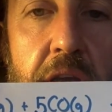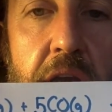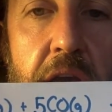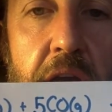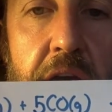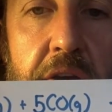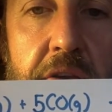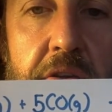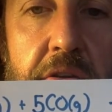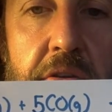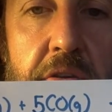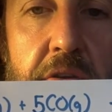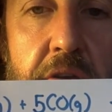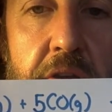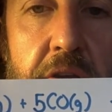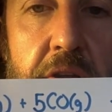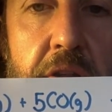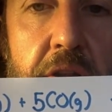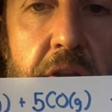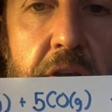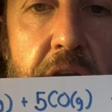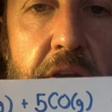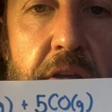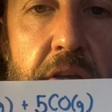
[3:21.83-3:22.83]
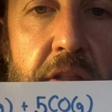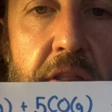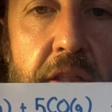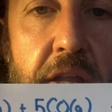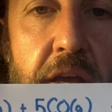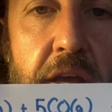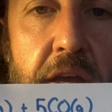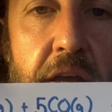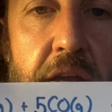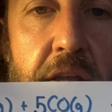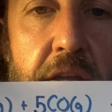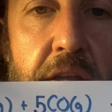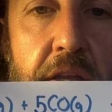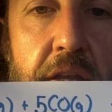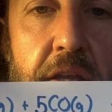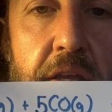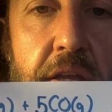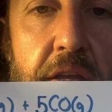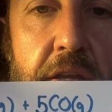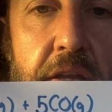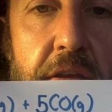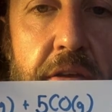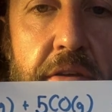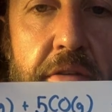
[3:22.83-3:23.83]
how you could look at that
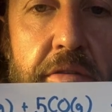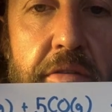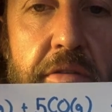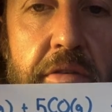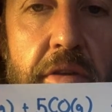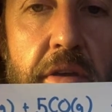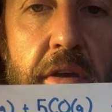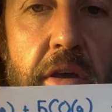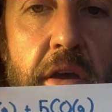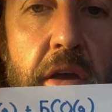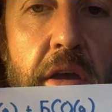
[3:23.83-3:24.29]
is